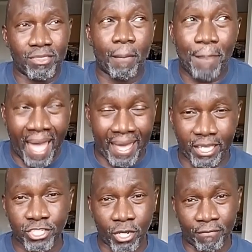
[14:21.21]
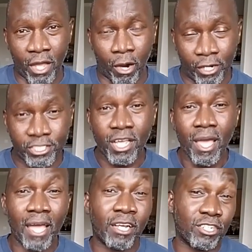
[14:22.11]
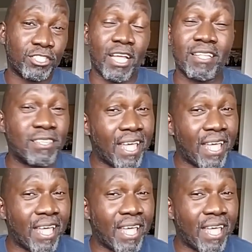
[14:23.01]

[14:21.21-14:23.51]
in the package of the artist and understand